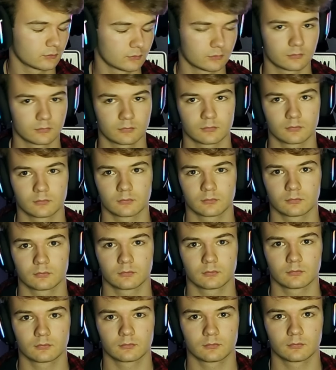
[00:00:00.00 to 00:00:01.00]

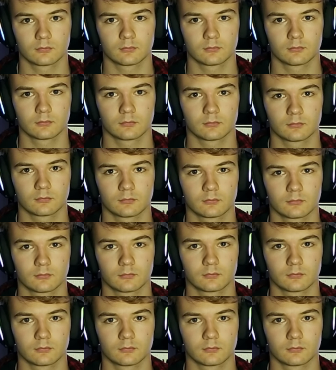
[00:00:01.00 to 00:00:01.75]
(silence)